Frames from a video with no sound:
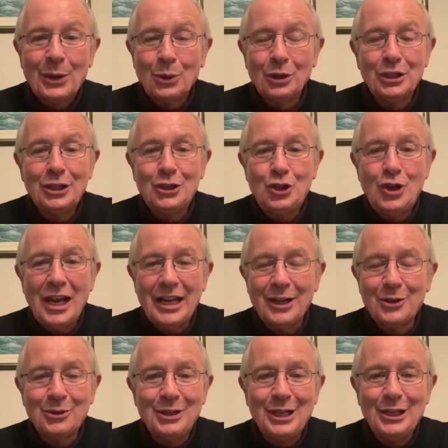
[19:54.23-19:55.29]
whether Jack
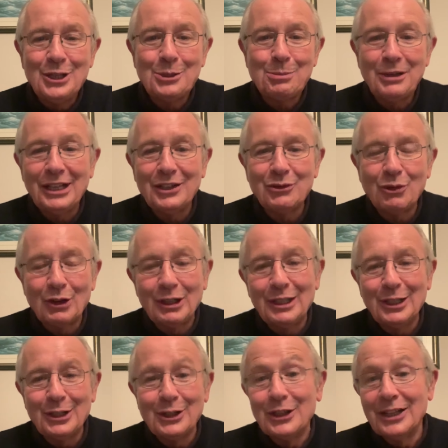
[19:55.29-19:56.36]
Grealish plays for
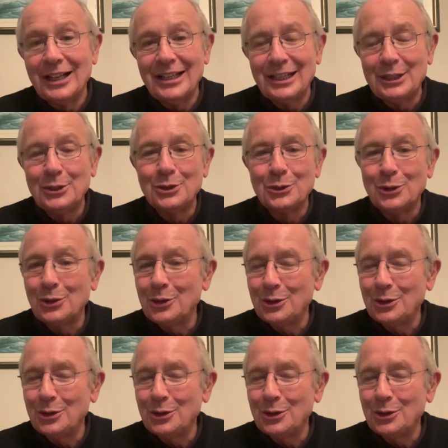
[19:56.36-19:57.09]
England or not, I don't know.